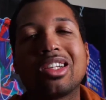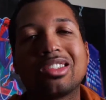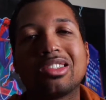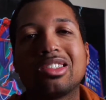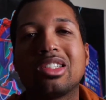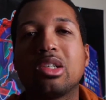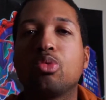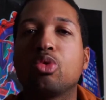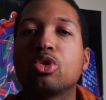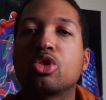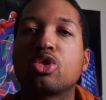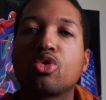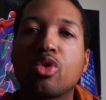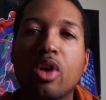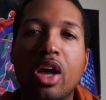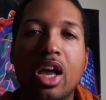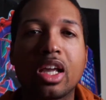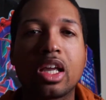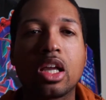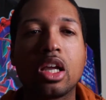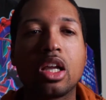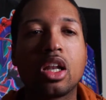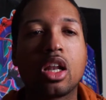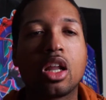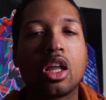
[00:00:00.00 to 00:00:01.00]
and see what's
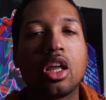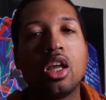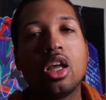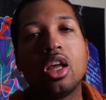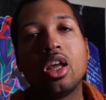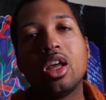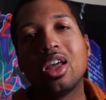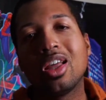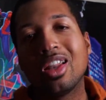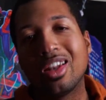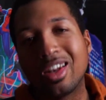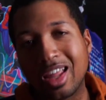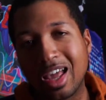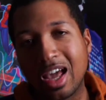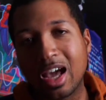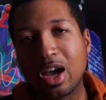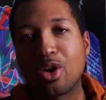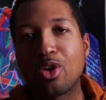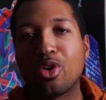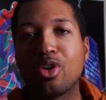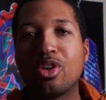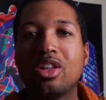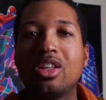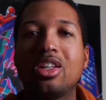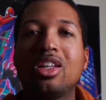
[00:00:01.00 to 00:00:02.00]
cracking.
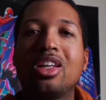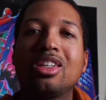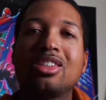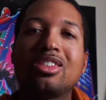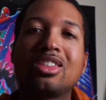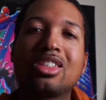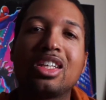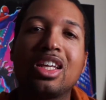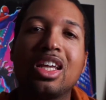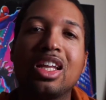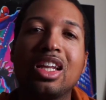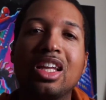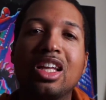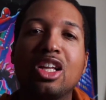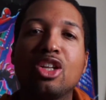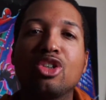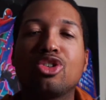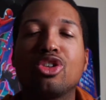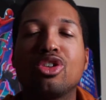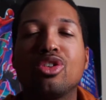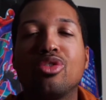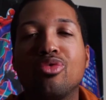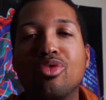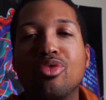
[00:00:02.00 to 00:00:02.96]
Now let's get into the